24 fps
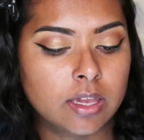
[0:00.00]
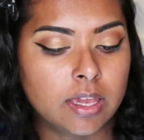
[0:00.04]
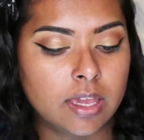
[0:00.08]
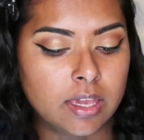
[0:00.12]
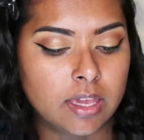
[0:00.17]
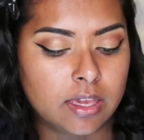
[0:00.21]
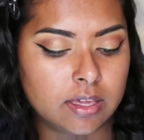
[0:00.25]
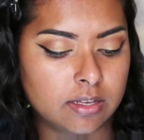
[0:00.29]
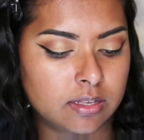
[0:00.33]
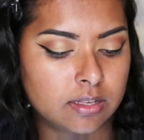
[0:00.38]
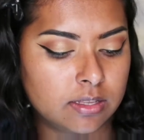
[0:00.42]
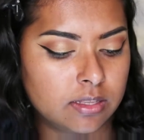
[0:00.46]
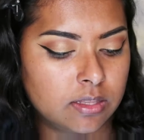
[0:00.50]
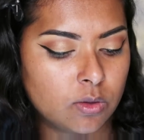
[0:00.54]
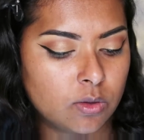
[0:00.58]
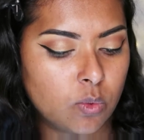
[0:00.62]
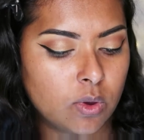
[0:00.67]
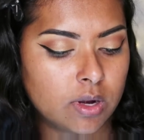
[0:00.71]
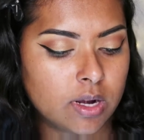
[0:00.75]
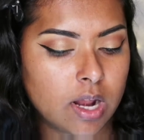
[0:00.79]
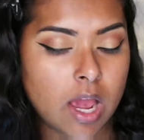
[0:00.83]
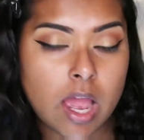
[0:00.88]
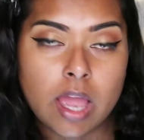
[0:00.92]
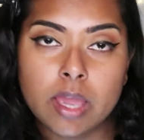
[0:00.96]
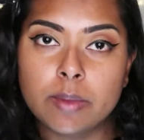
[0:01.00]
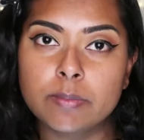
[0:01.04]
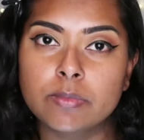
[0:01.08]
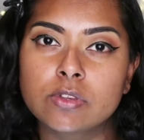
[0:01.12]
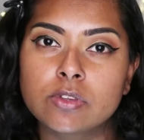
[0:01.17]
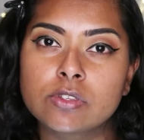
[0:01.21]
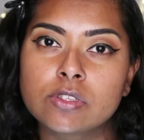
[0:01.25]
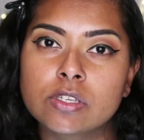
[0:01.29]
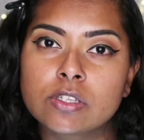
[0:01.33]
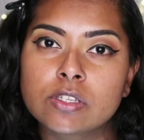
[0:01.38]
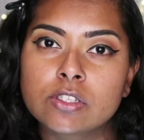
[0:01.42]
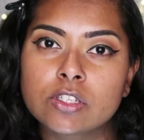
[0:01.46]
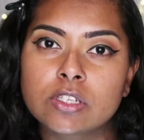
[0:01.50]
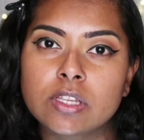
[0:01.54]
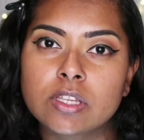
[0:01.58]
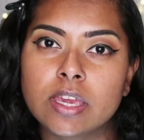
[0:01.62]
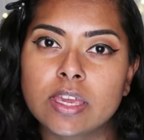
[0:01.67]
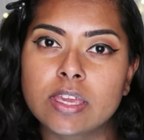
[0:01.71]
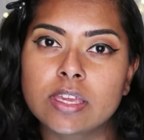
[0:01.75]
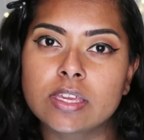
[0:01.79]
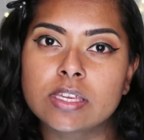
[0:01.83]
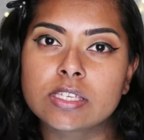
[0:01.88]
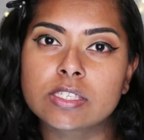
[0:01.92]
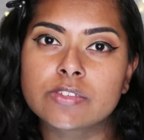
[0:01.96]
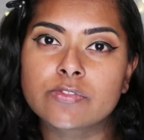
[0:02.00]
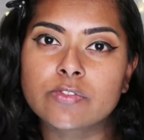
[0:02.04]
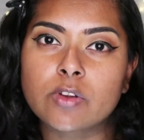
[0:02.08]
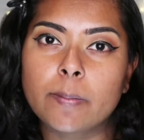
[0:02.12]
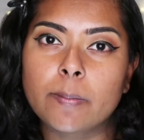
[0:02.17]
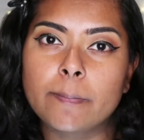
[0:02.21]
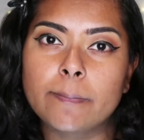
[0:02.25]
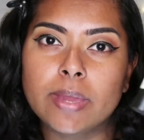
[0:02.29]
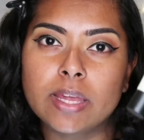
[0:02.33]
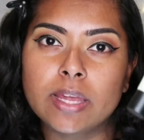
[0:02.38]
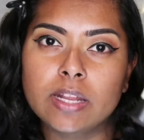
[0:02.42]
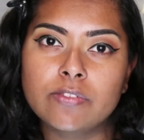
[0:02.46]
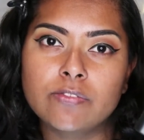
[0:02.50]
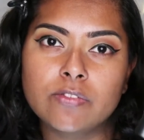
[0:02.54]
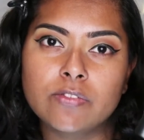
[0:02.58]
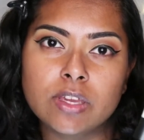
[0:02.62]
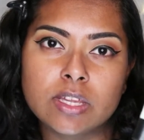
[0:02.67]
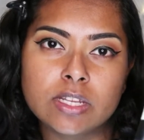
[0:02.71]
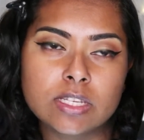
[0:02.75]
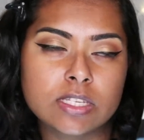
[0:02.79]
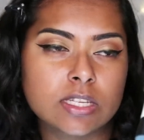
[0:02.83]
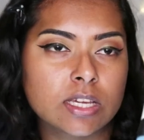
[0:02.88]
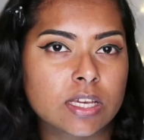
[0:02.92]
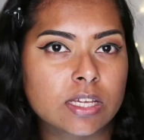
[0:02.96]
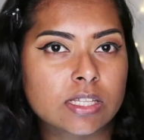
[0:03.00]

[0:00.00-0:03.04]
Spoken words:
and the one I'm using today is from Benefit.